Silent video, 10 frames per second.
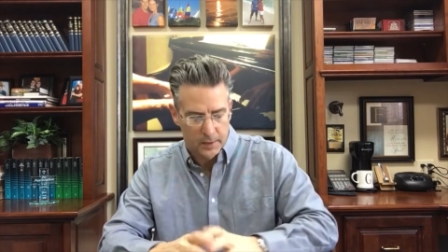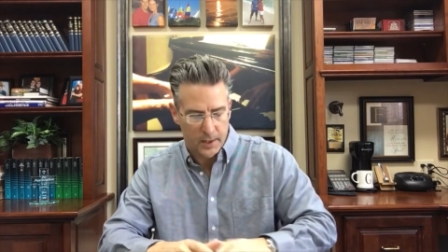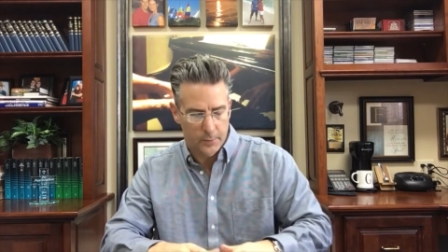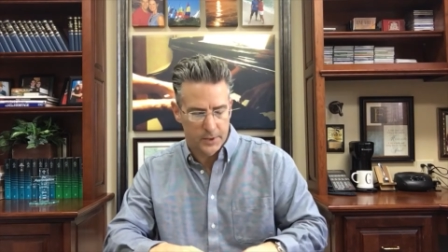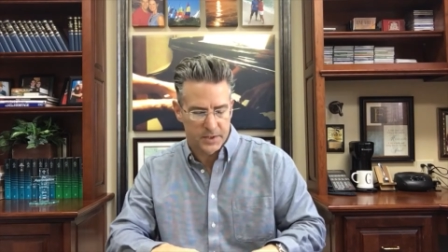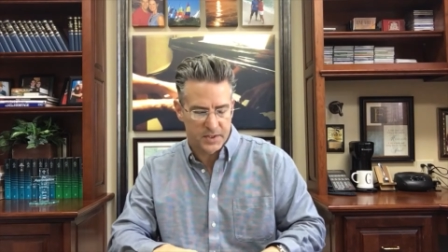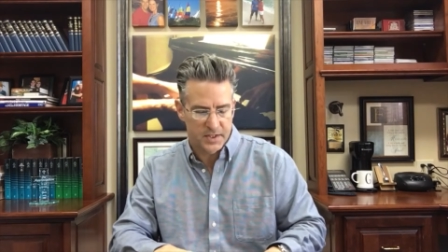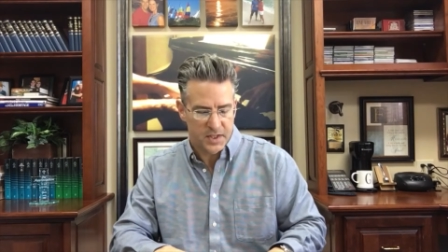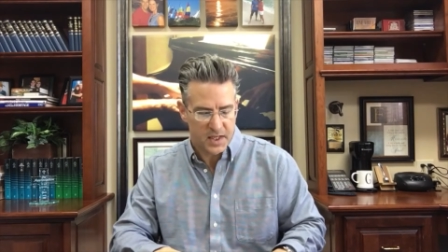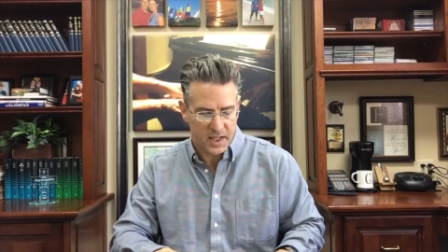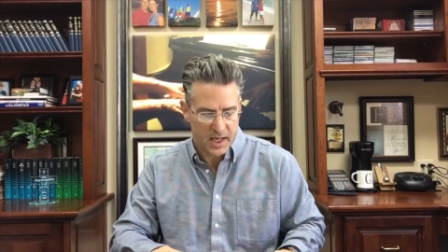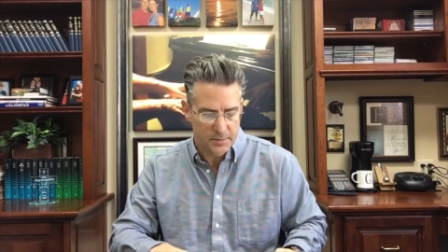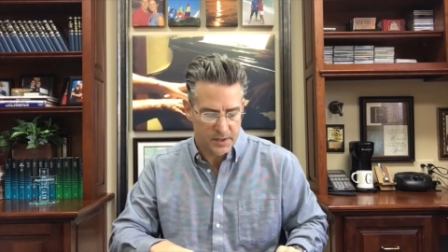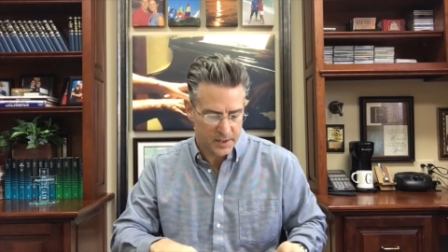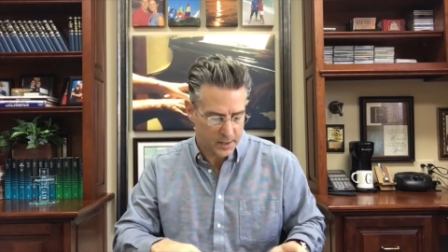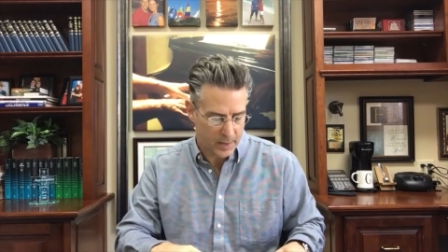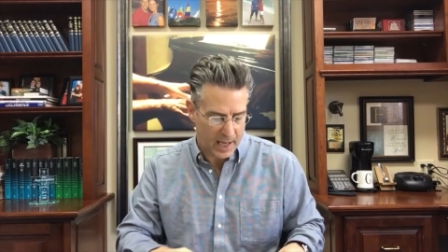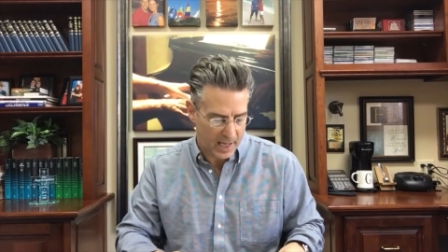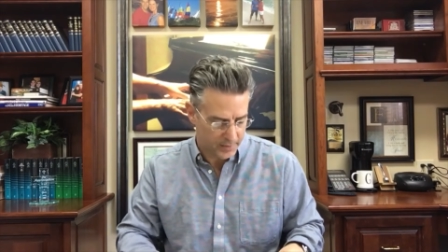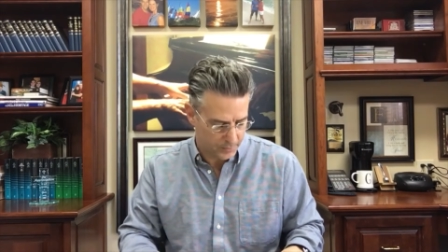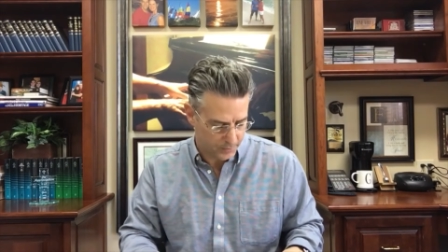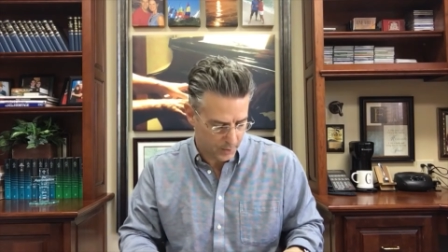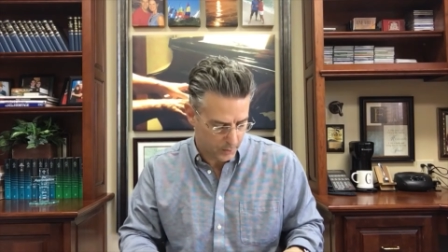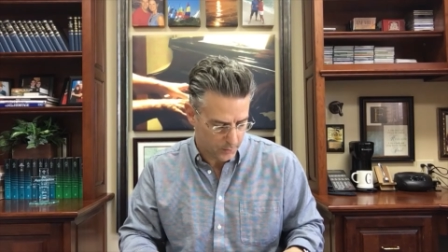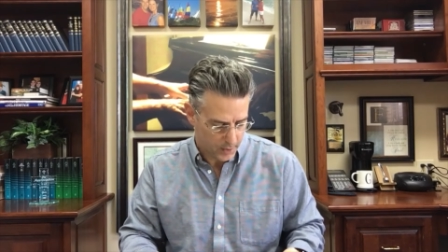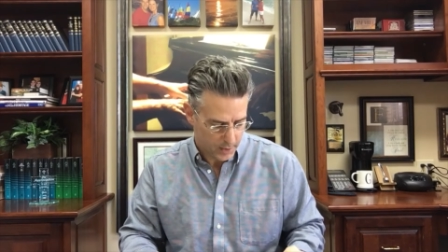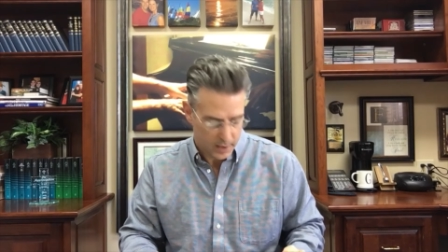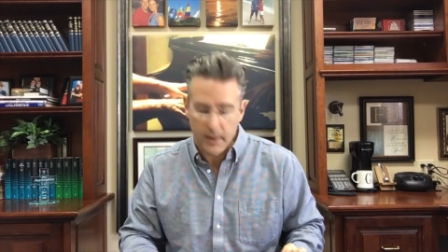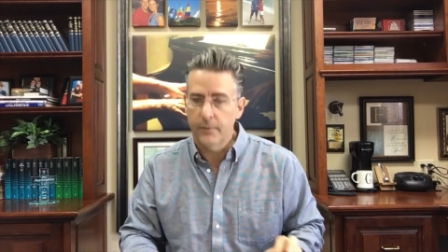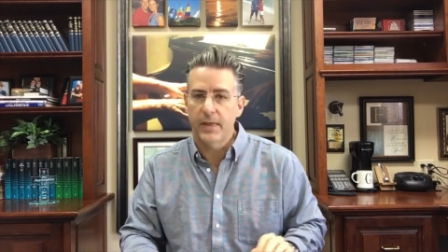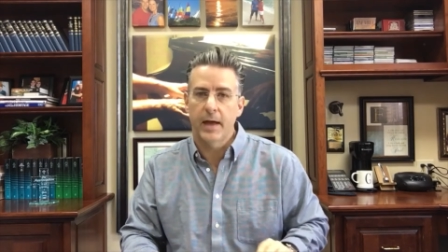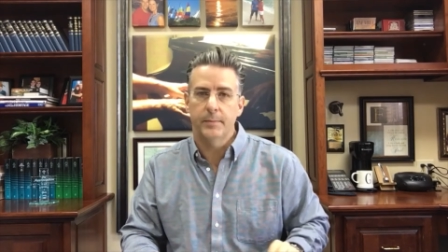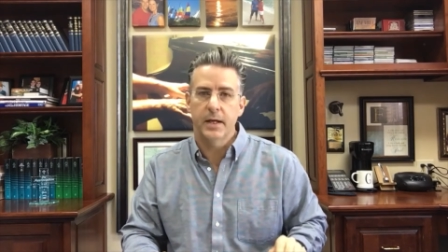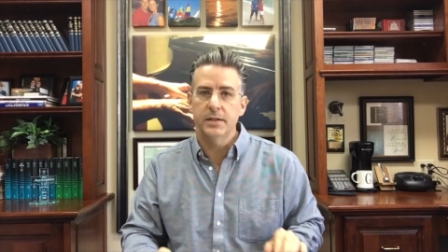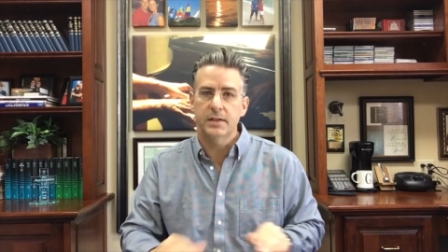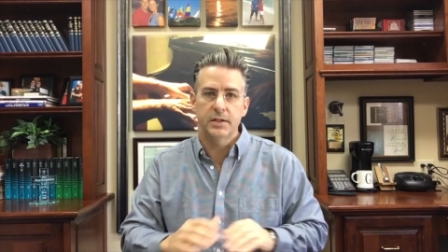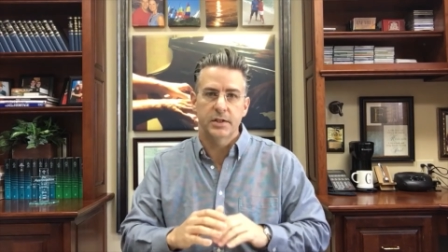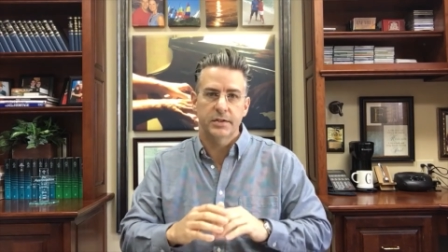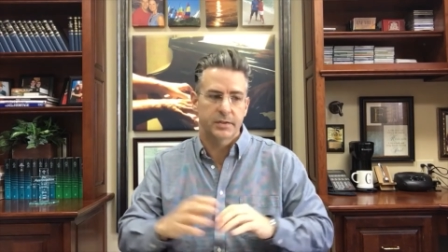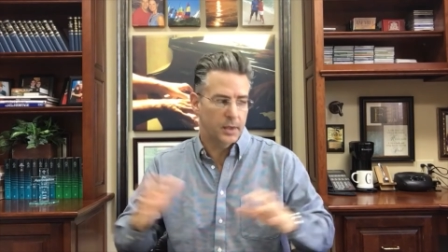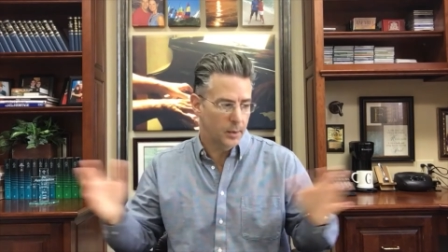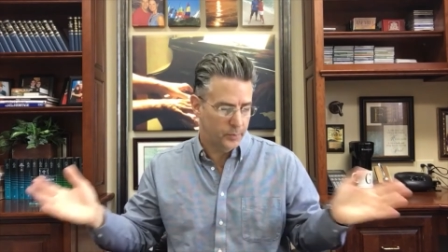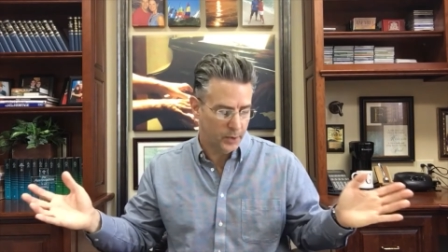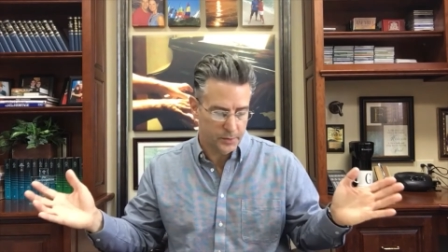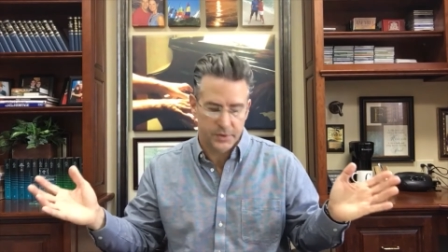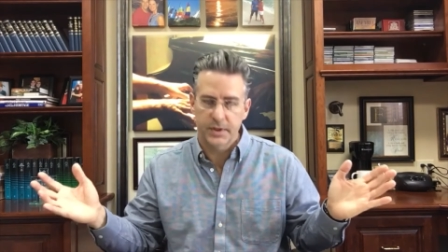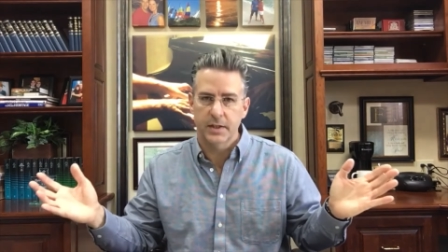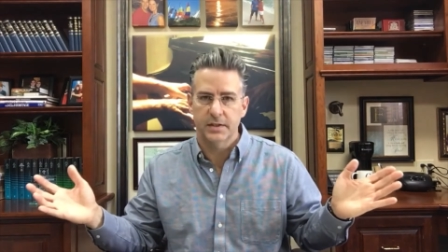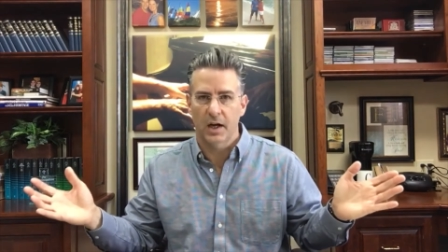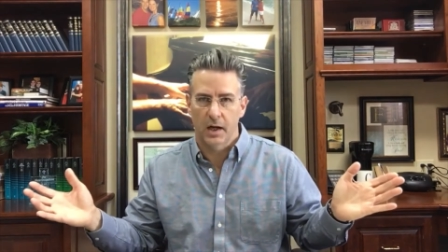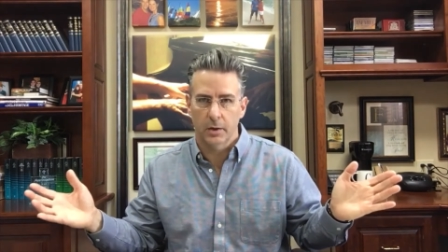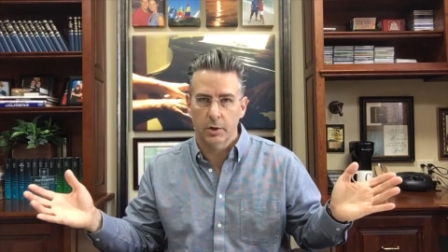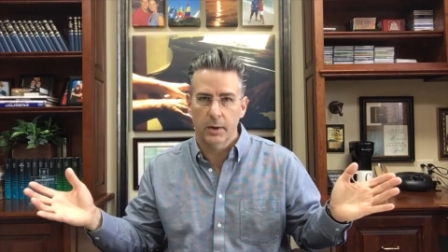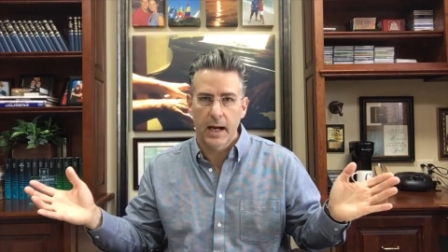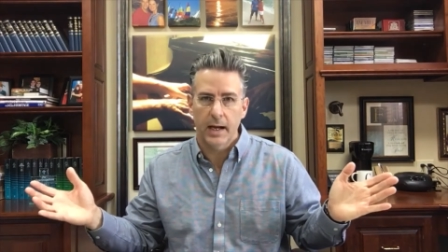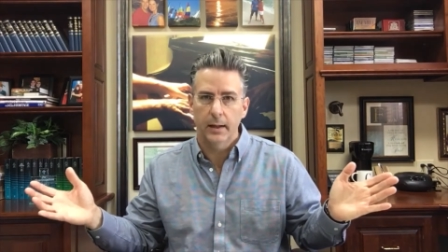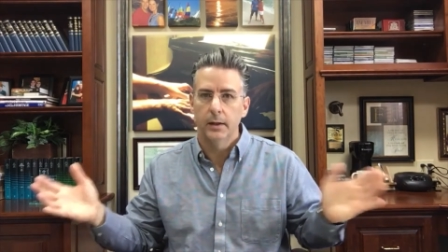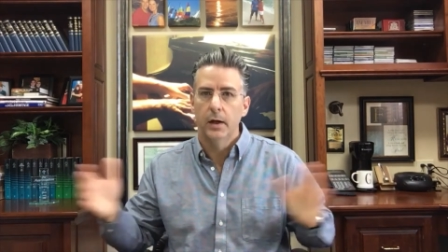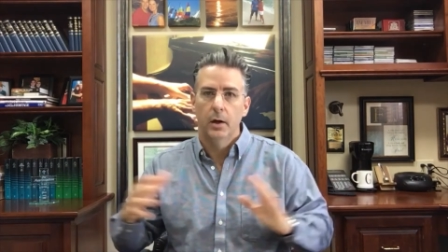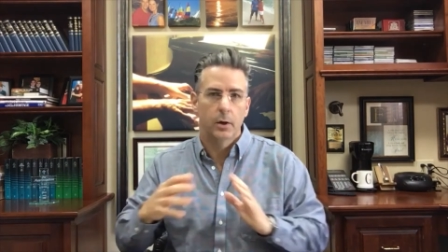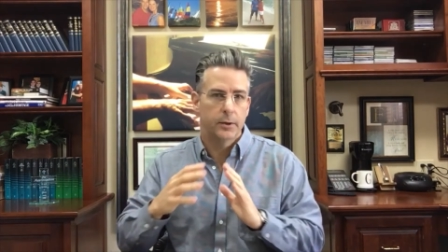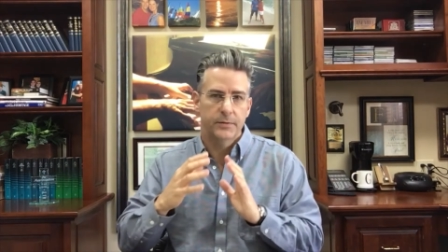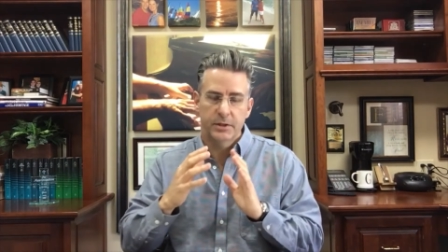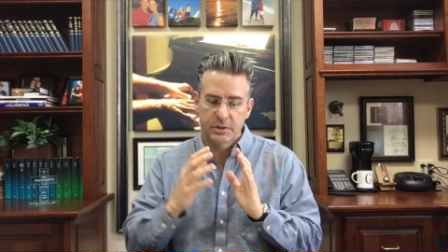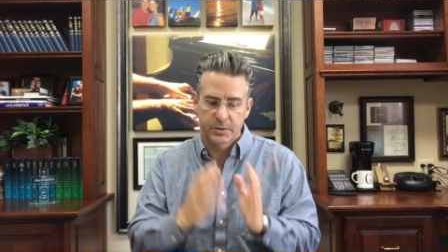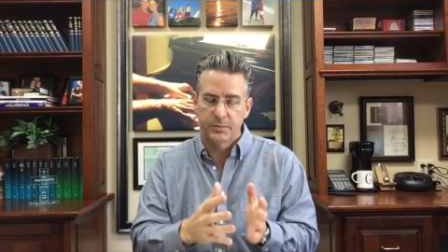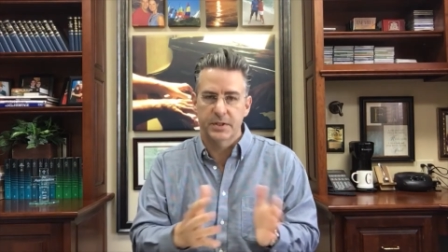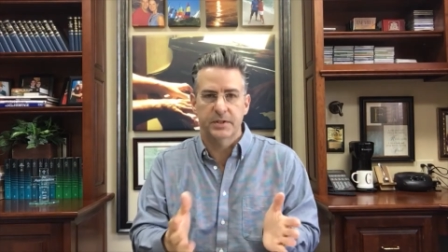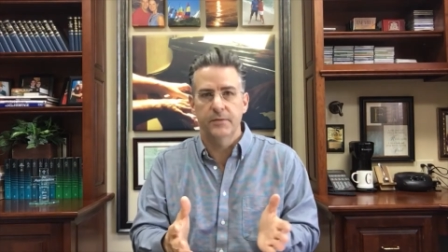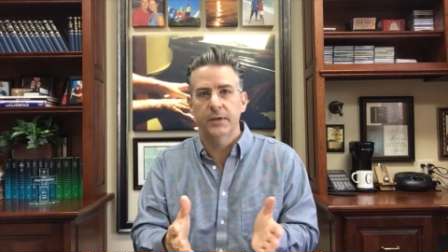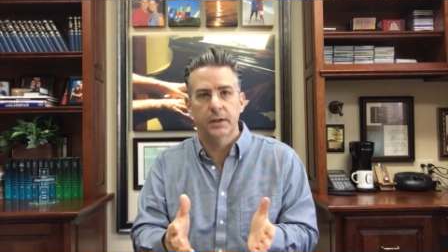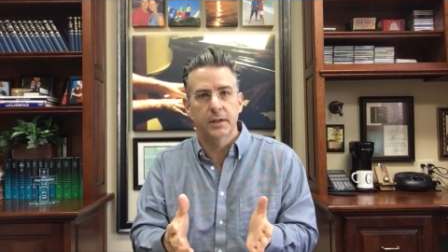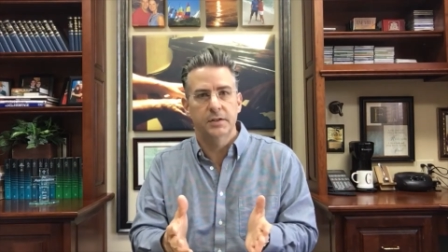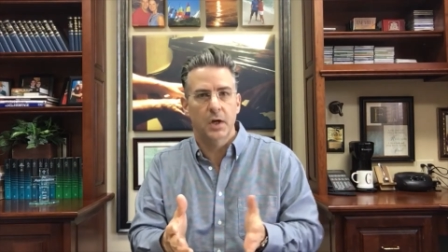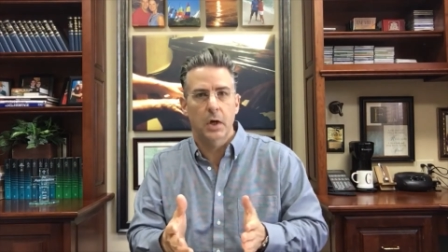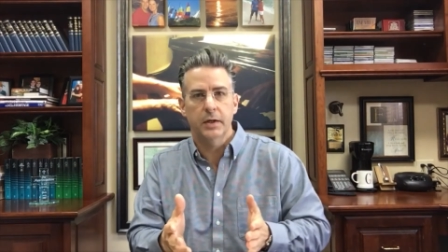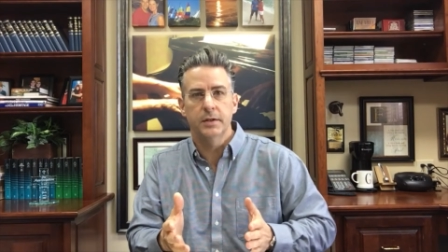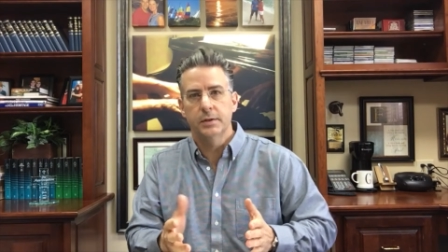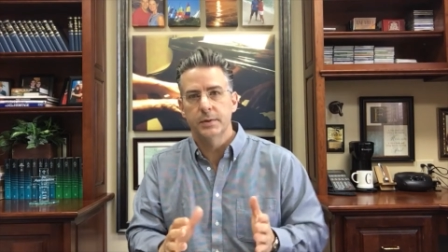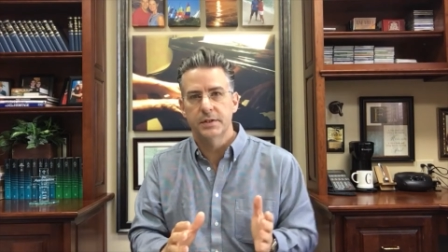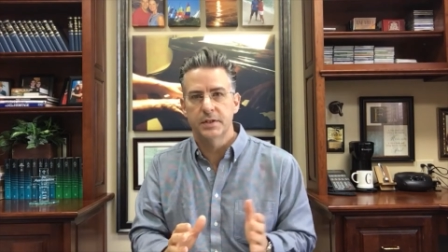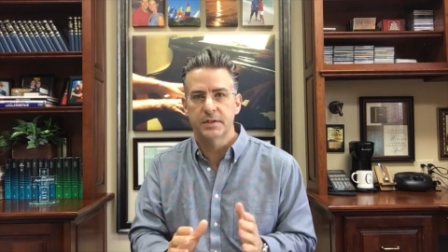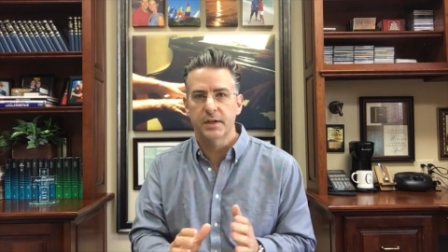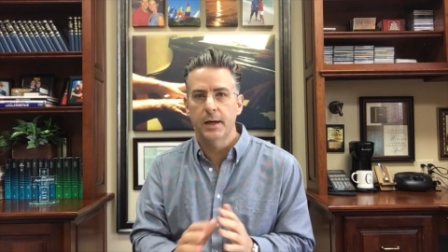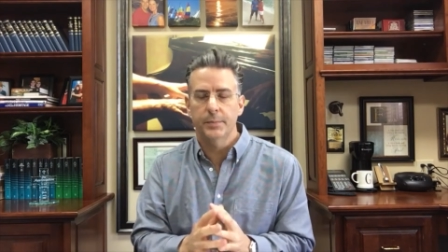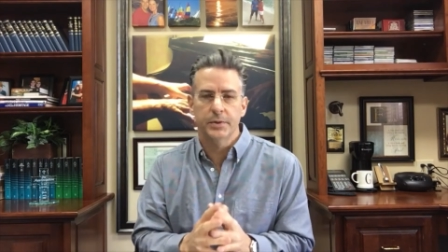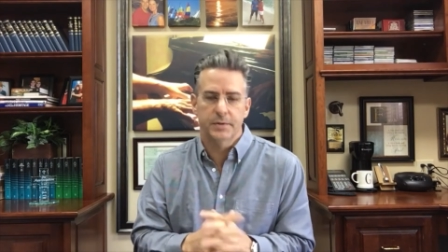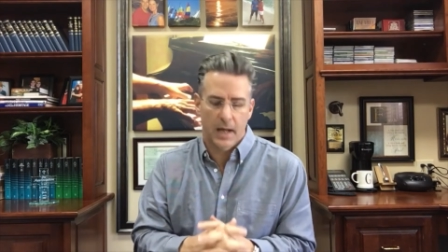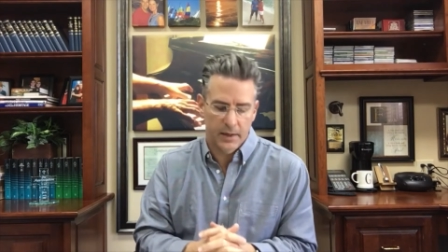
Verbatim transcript: Now, when it says he came to them, I don't know if that means he just approached the entire crowd or if he's specifically talking to his disciples.